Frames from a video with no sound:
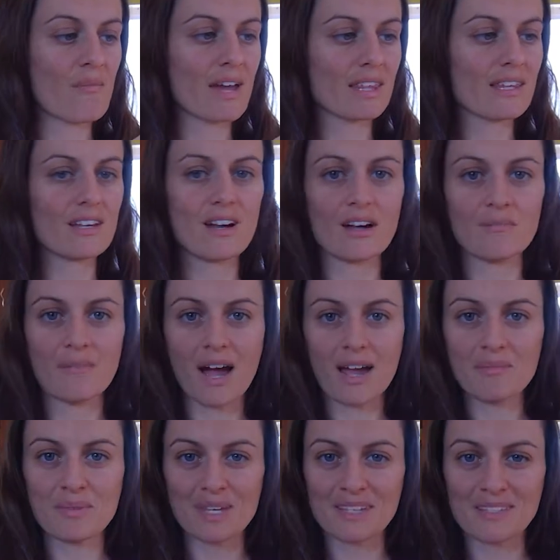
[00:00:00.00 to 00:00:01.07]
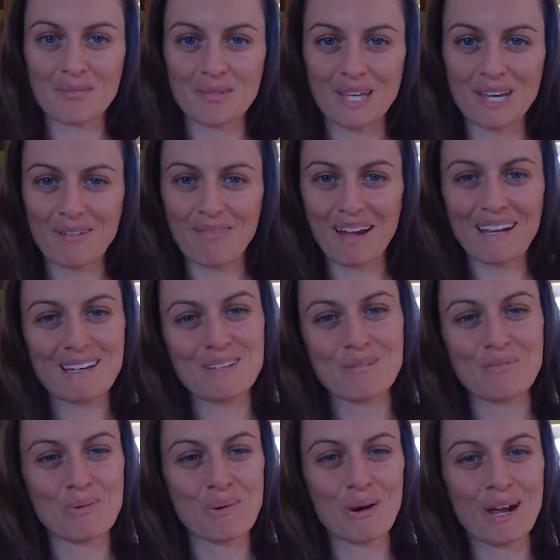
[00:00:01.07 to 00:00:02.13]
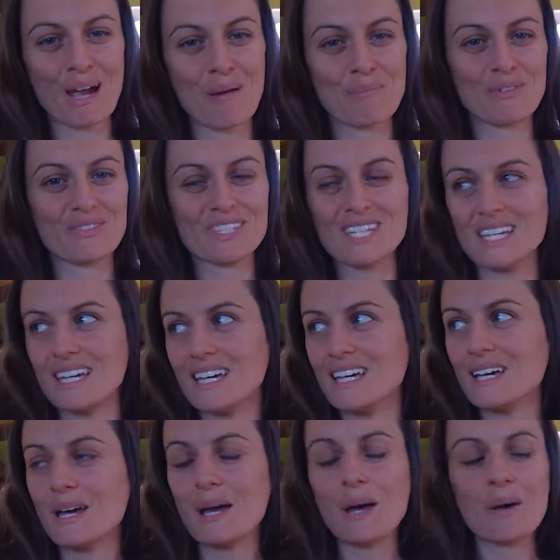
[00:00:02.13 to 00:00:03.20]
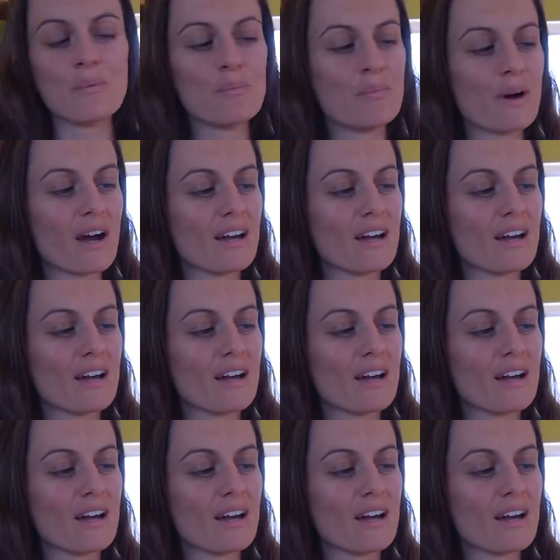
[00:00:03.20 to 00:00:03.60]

I don't have my lid on mine because I'm getting ready to pour a cup of tea,